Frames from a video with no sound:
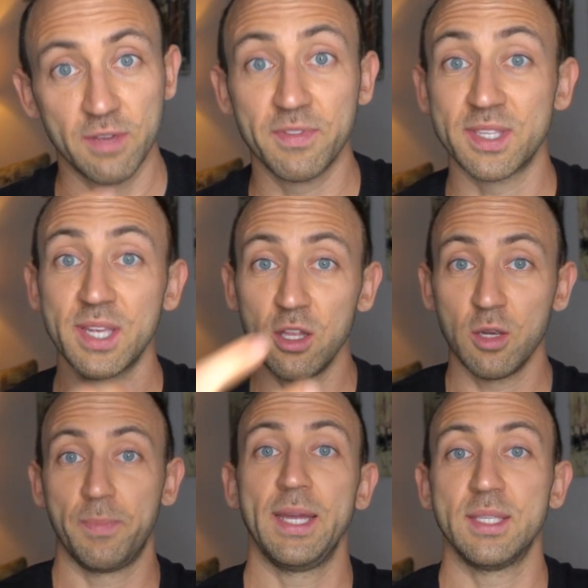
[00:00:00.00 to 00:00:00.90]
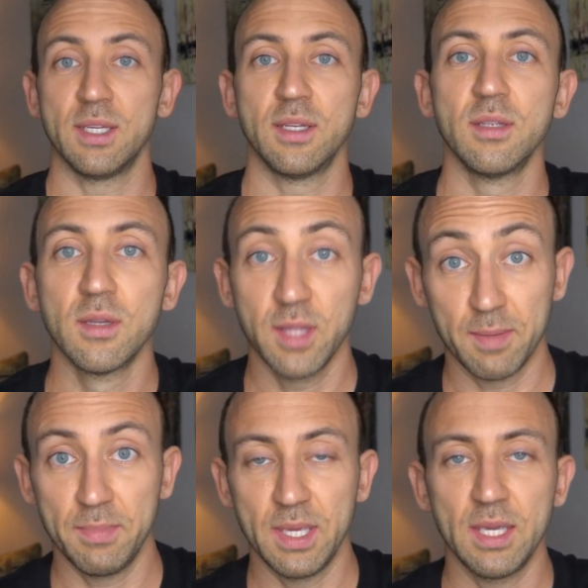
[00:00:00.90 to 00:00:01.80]
If the seller pays it,
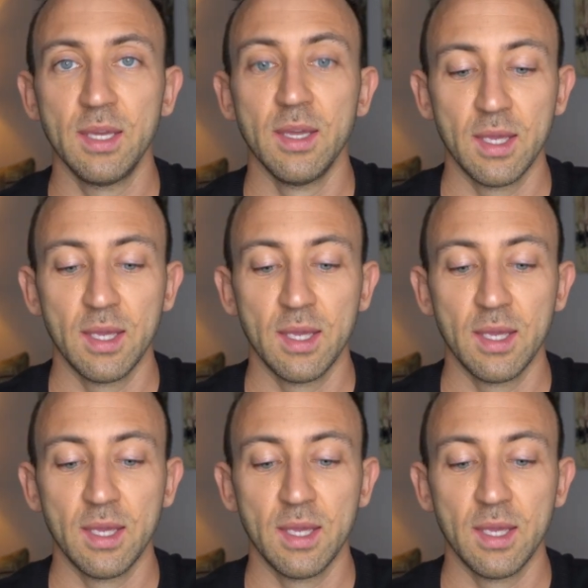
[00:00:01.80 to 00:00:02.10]
like me,